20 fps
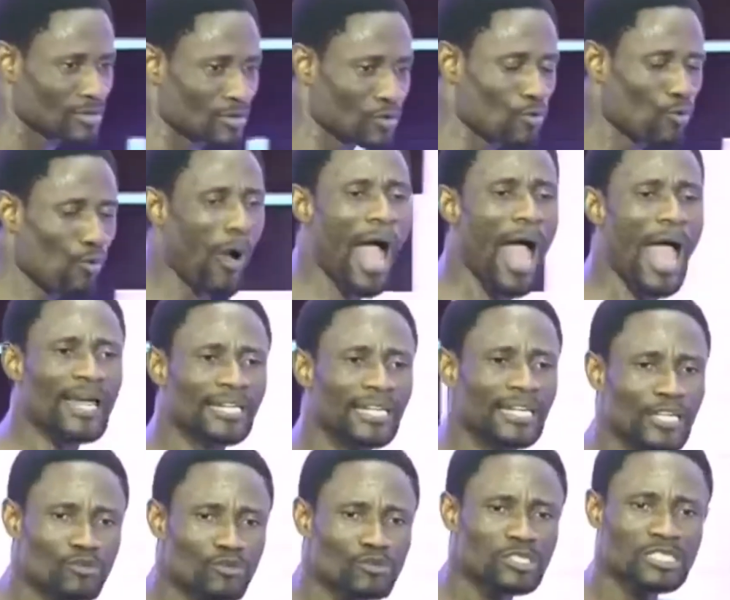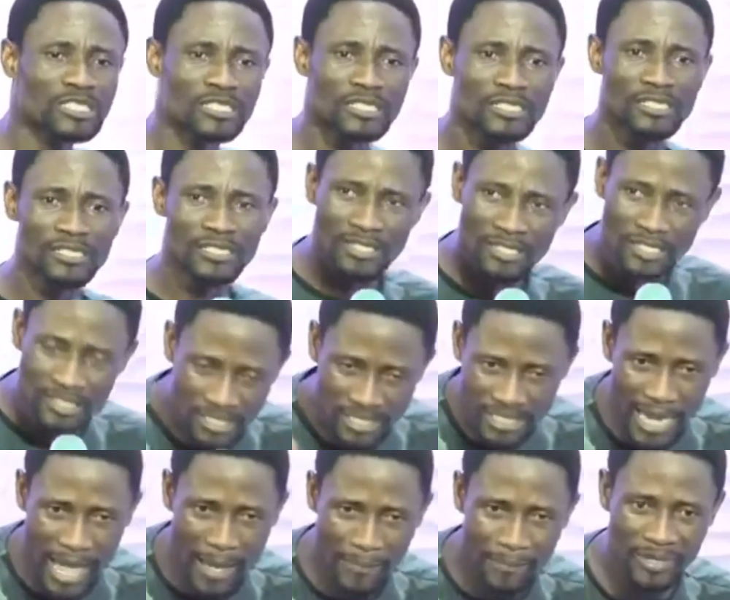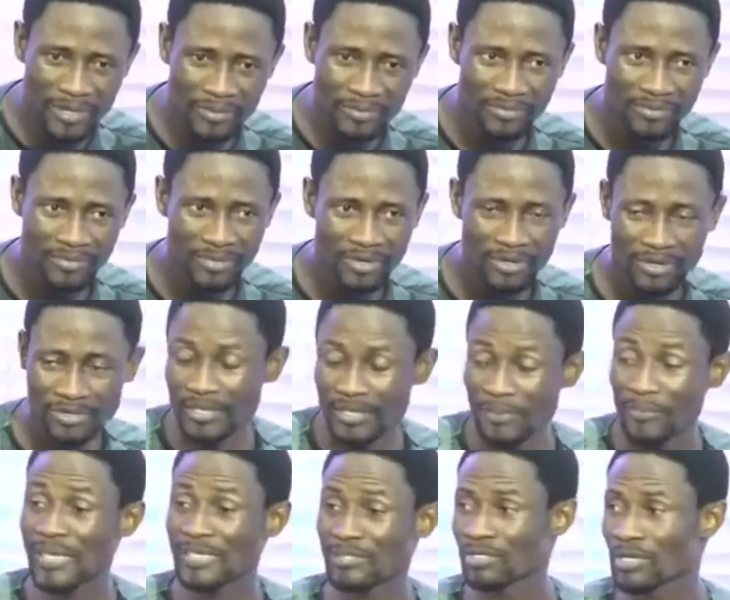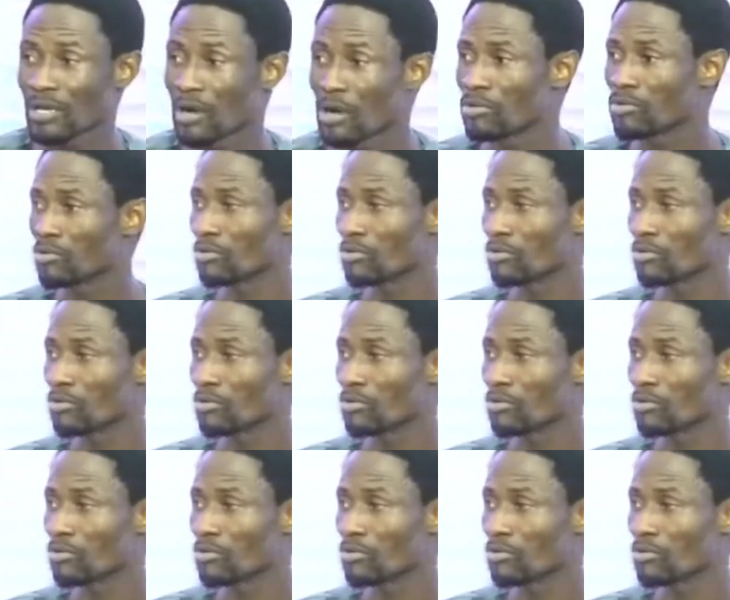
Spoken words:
why did you slap him? The person says, oh,